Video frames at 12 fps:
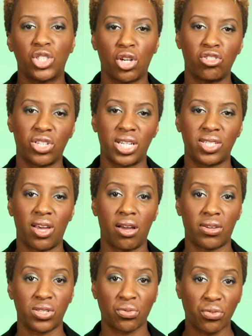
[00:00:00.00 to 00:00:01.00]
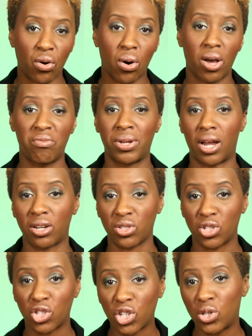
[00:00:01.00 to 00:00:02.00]
Children as young as 4 have been
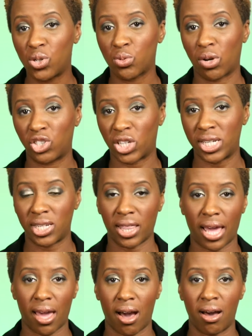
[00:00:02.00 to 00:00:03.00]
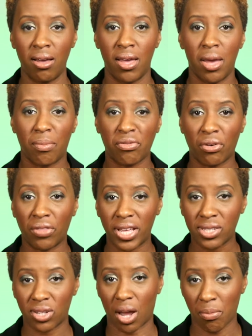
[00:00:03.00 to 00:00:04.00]
asked to choose what gender they are before they
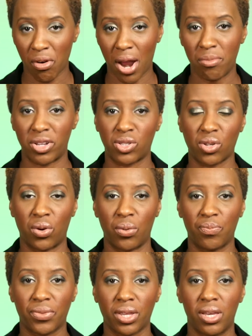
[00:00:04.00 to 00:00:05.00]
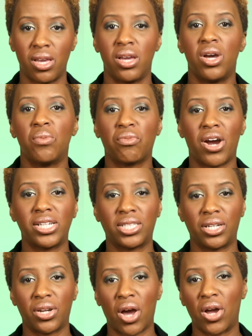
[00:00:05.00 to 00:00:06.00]
start primary school.
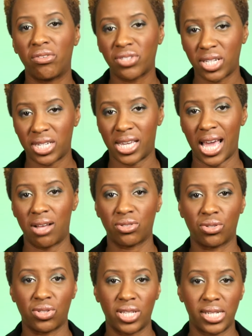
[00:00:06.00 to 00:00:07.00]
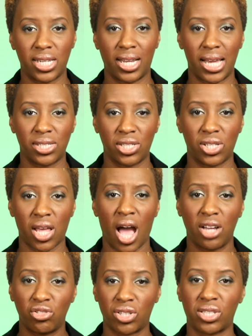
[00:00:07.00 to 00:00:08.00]
Brighton and Hove City Council sent a letter to
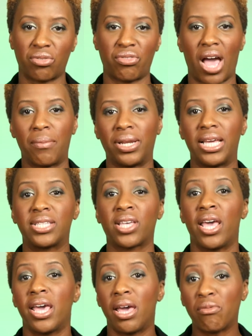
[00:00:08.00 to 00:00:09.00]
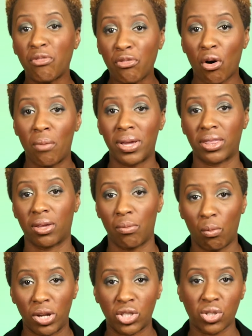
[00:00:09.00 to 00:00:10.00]
hundreds of families informing
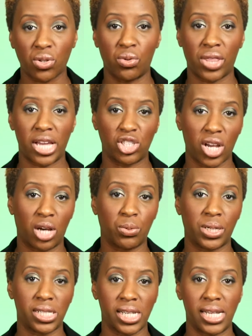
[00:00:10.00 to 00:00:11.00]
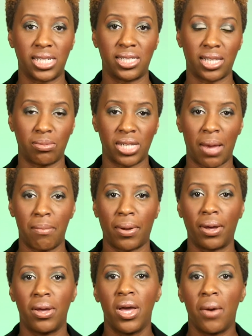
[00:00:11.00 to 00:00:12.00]
them which school their child would attend in
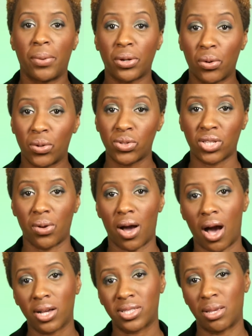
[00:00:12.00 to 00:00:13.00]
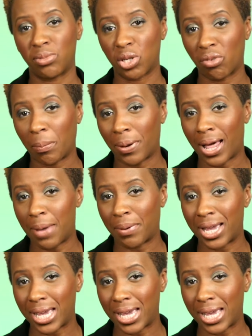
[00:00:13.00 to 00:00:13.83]
September, but also asked them to reply by